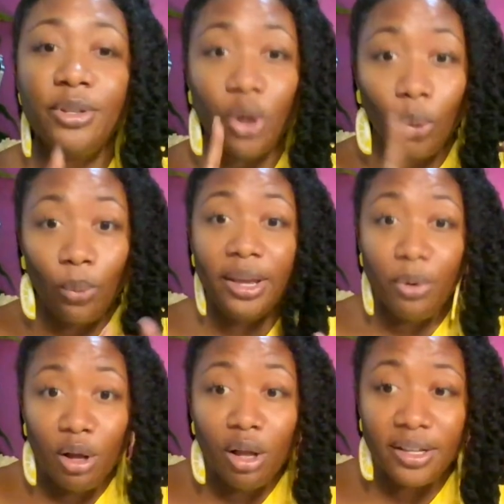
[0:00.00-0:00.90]

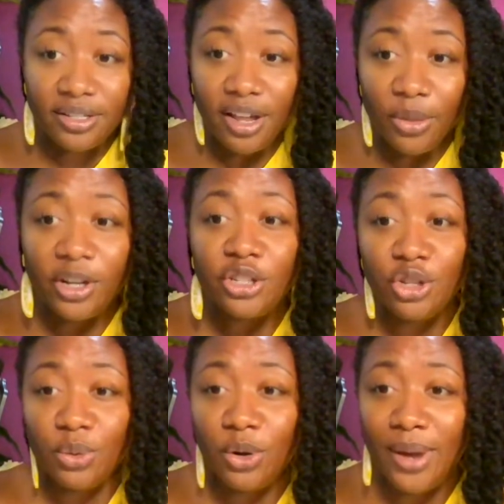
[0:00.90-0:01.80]
So Webull is
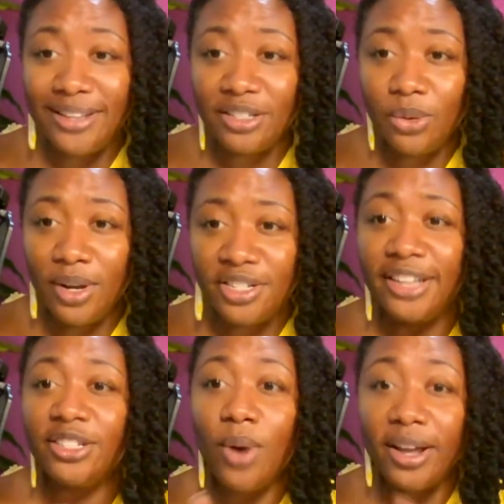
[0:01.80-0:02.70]
another one because you're the one who asked
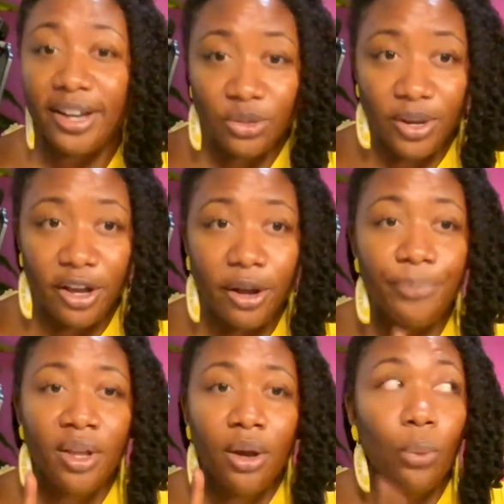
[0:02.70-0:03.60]
this question, and Tawana
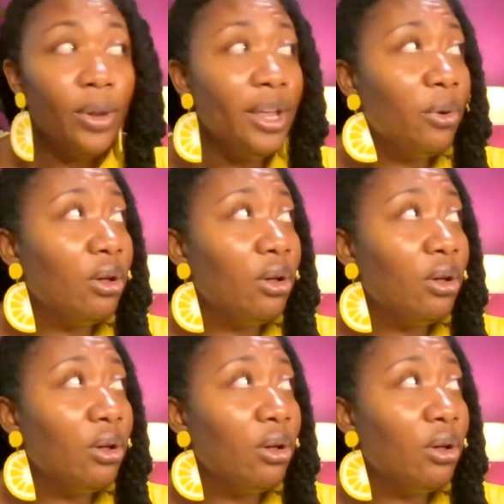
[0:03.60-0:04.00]
as well.